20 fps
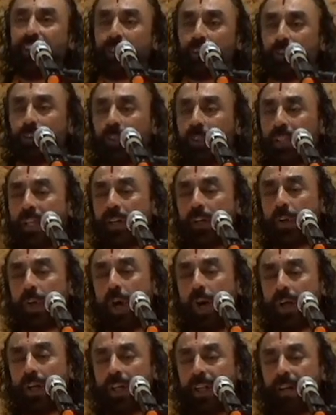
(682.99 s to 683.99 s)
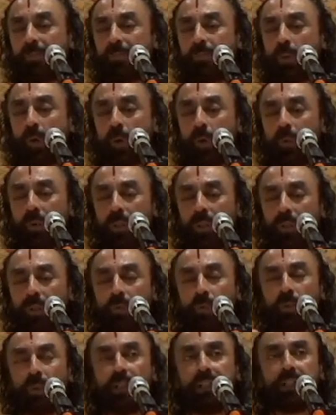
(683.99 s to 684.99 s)
So they called them over
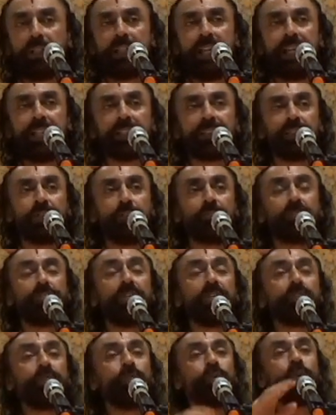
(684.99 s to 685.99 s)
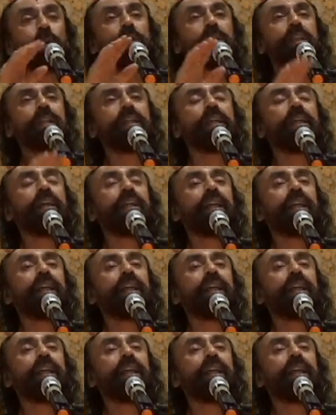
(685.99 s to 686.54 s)
to the test before the